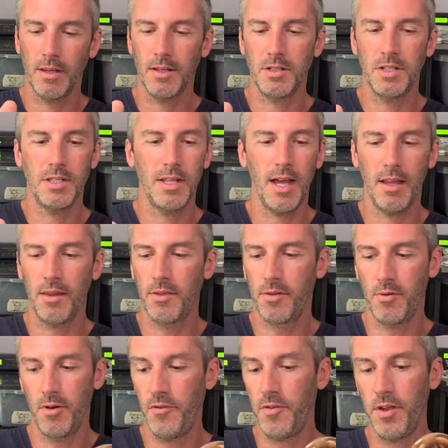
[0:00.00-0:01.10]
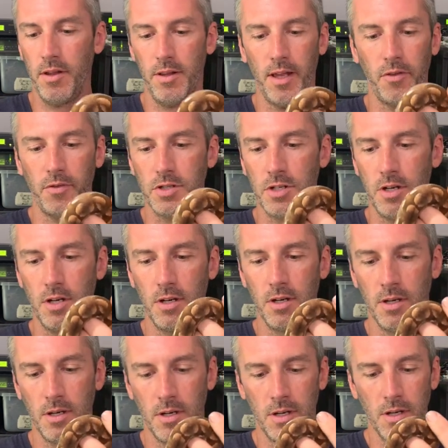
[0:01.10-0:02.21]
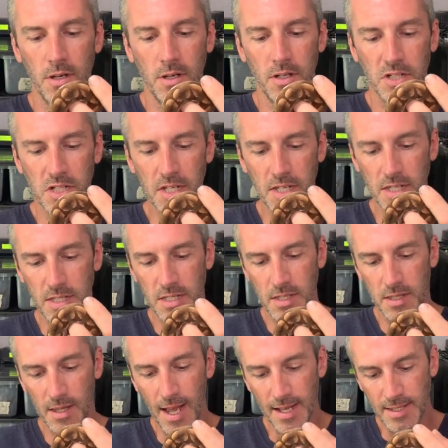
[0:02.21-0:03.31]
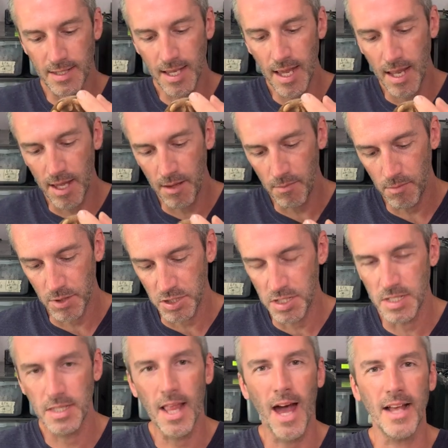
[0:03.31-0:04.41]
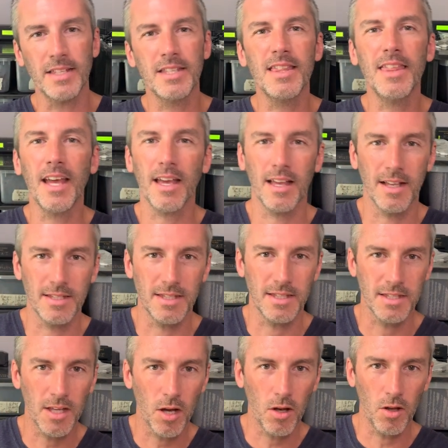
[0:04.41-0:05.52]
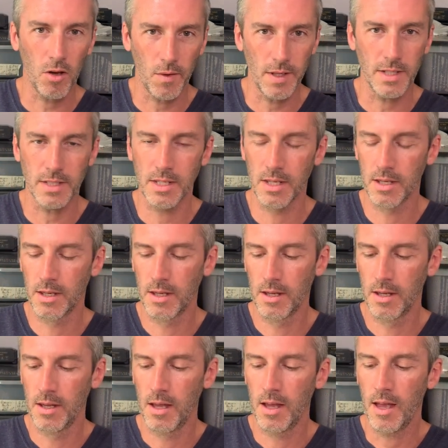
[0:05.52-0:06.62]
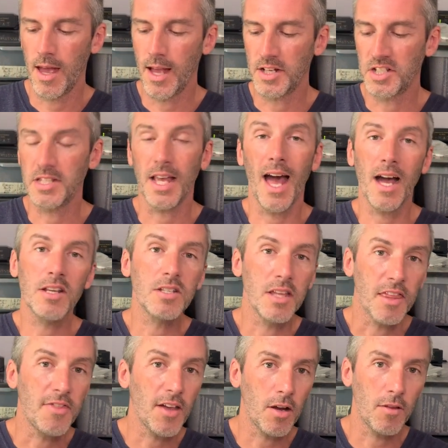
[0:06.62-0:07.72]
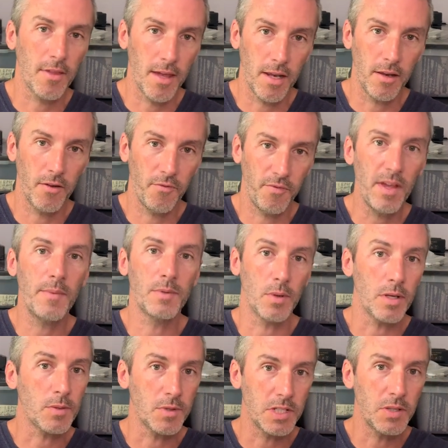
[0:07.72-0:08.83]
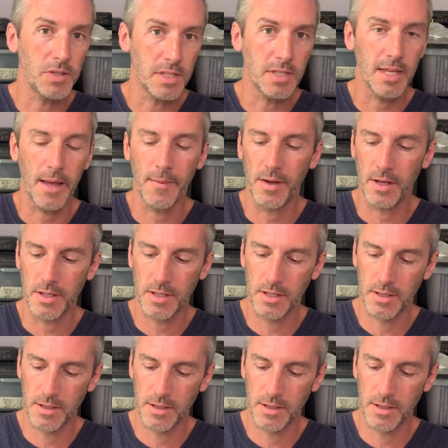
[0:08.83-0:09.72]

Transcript: She's not 3 feet, that's for sure. She's not skinny, but she's not as thick as the Sunglow is. And she's actually thicker than Phoebes was when she was the same age.